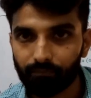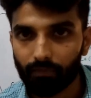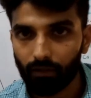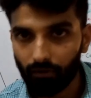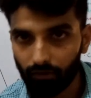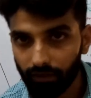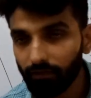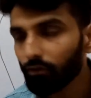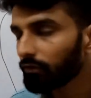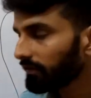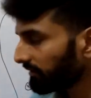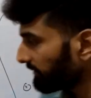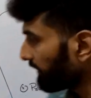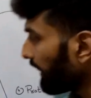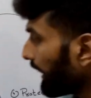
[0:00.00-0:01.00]
Okay, so this
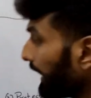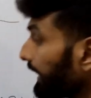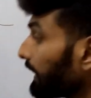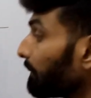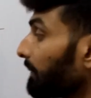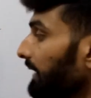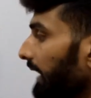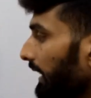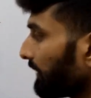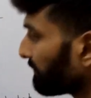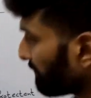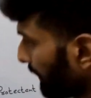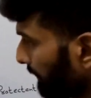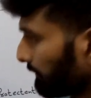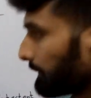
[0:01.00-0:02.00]
is a ATPase
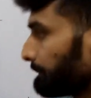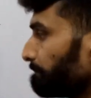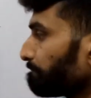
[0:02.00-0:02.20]
pump.